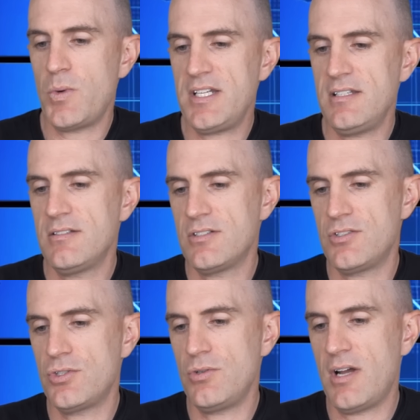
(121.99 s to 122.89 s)
20
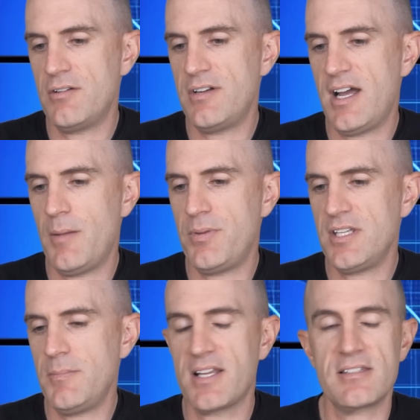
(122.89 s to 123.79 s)
to 200
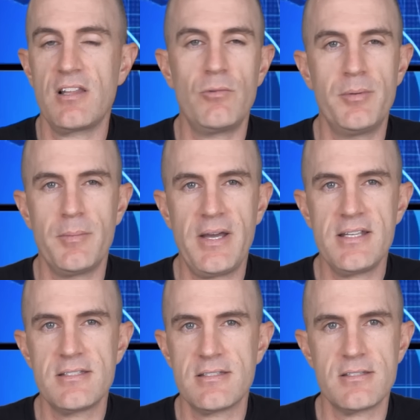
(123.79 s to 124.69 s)
RPM, accelerometer
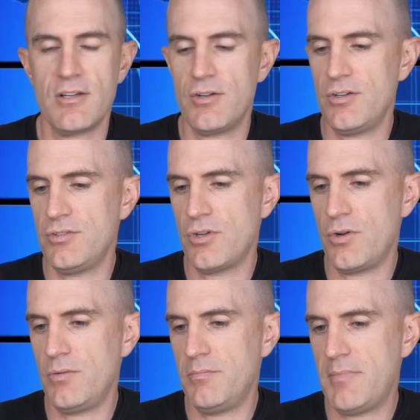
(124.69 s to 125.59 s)
based, so
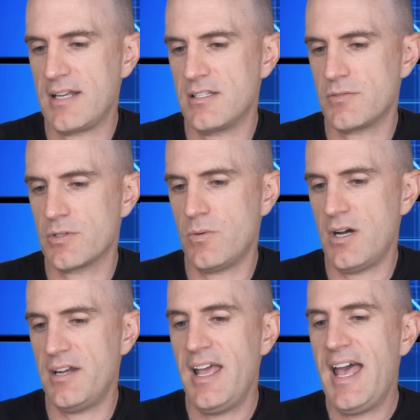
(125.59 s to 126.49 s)
no magnets
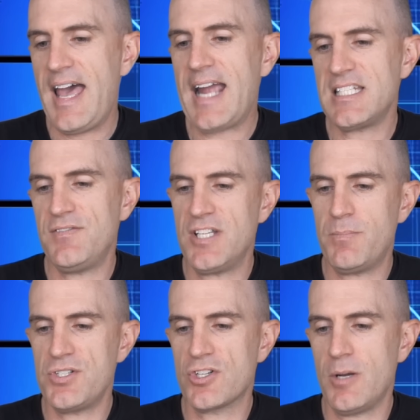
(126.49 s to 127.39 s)
required. Active
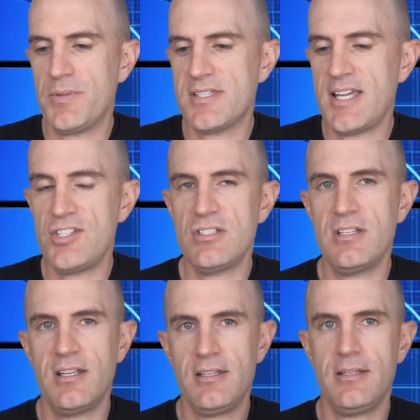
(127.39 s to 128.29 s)
temperature
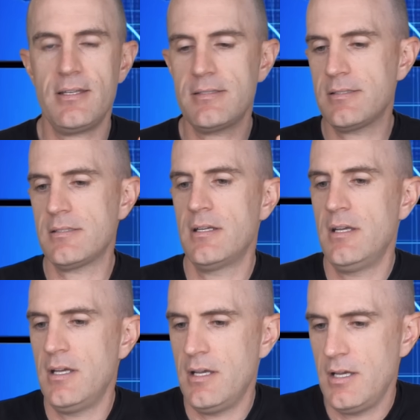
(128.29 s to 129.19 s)
compensation, yes.
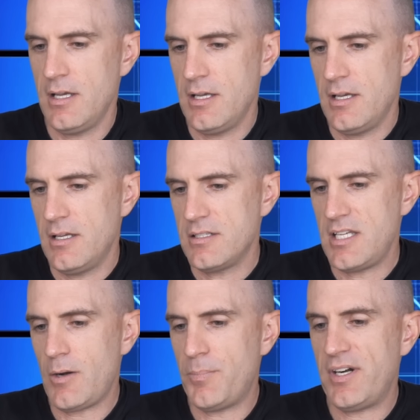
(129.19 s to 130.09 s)

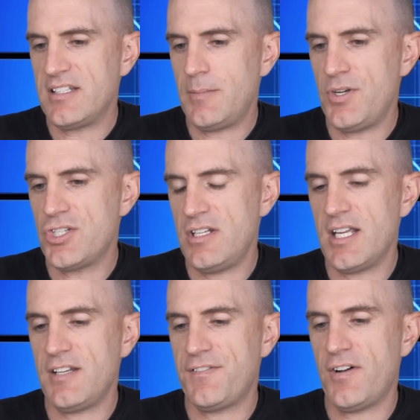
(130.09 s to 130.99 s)
Te operating temperature
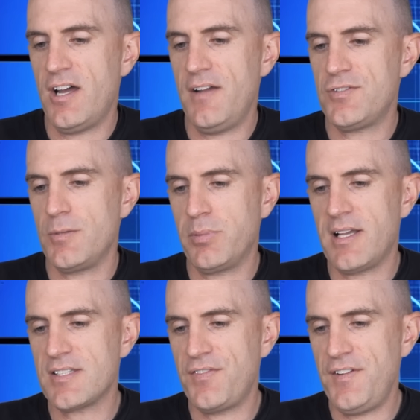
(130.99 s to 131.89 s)
negative 5 to
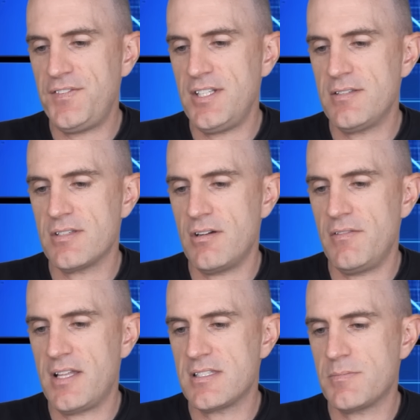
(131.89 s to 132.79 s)
plus 50,
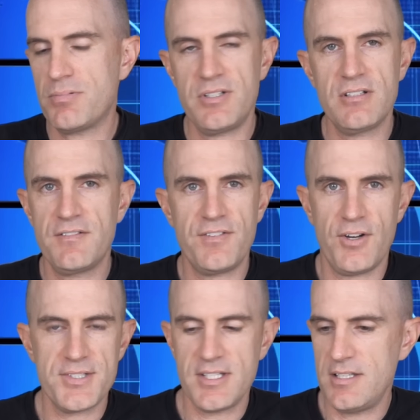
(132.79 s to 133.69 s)
so that's pretty good for
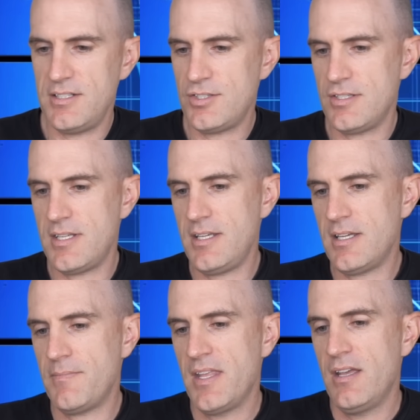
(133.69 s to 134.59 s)
Aussie conditions
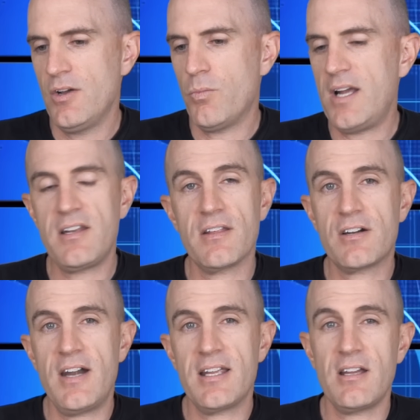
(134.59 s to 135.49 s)
here. Weight to the
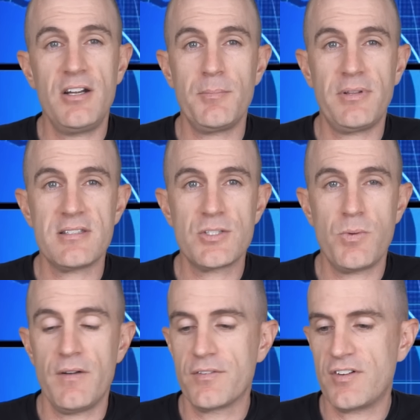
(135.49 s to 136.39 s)
crank, only plus
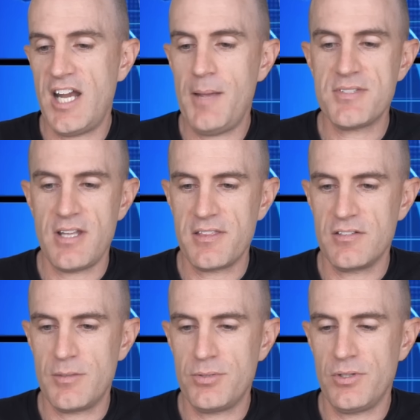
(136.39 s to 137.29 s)
12 grams,
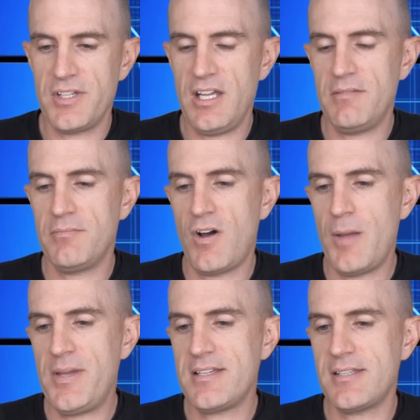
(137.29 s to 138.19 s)
nothing to report there.
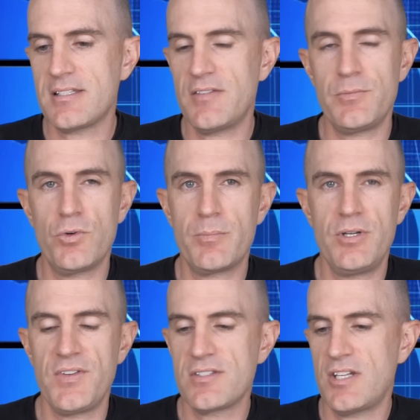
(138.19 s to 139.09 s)
IP67
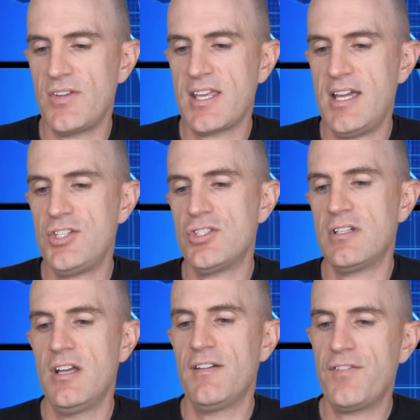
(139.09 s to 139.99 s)
waterproofing
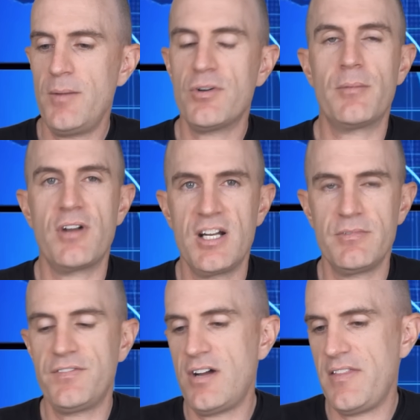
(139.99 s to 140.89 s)
certification, firmware
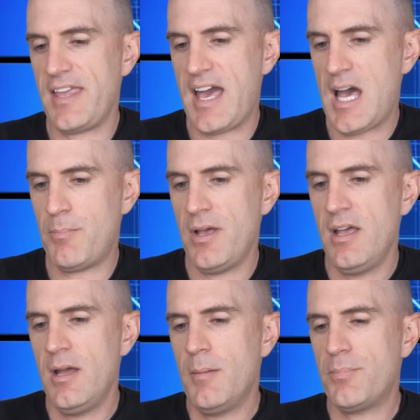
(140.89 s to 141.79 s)
upgradable via the app.
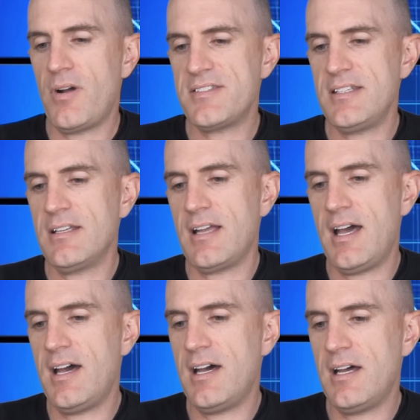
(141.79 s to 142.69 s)
Pricing,
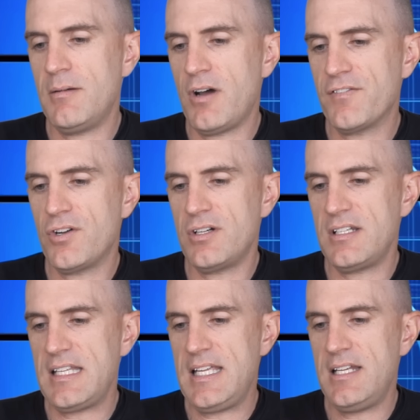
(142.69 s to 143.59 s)
uh, I've got
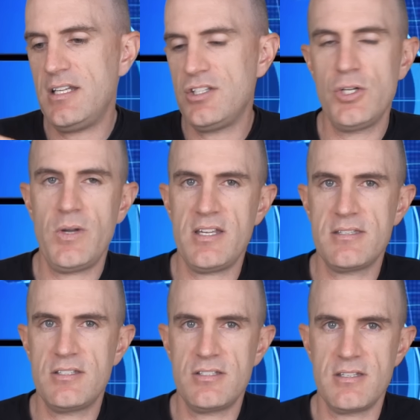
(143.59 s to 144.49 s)
it in
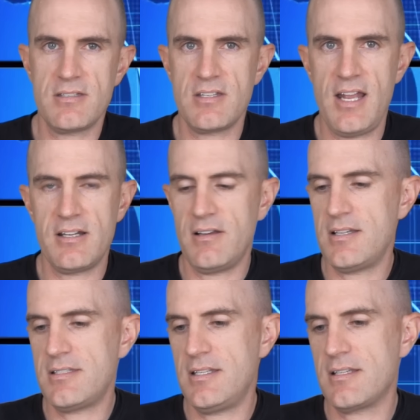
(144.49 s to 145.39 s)
US just to
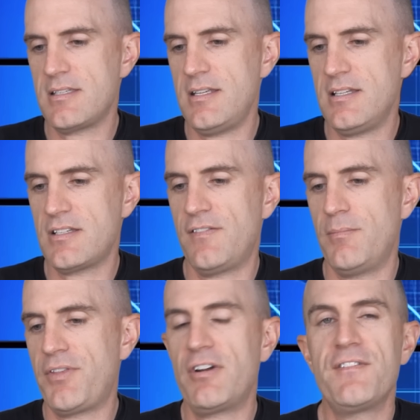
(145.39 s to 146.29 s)
standardize things here. So
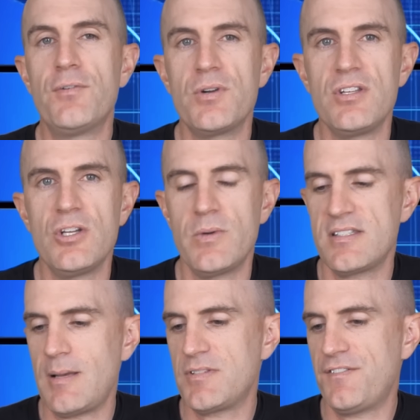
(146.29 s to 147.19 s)
from 340
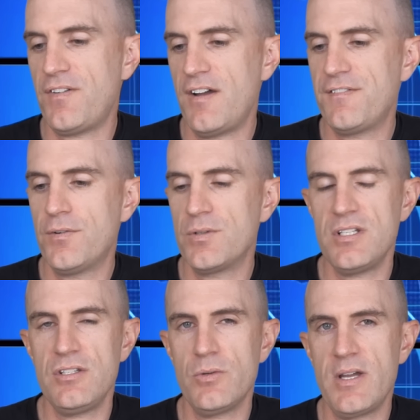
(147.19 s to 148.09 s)
US up to
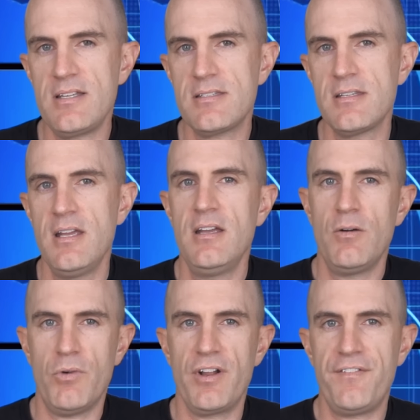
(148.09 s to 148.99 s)
540 US,
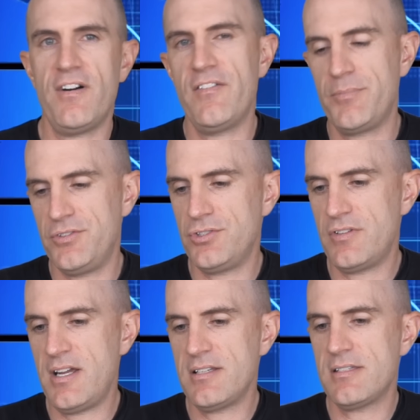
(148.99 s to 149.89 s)
105 up to
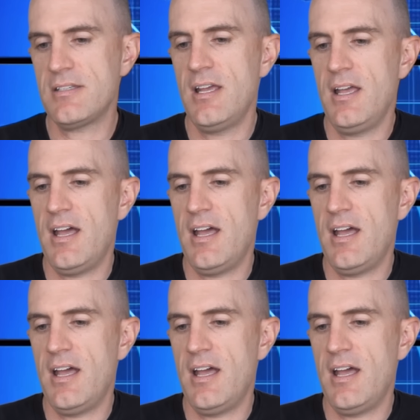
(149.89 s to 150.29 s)
Dura-Ace.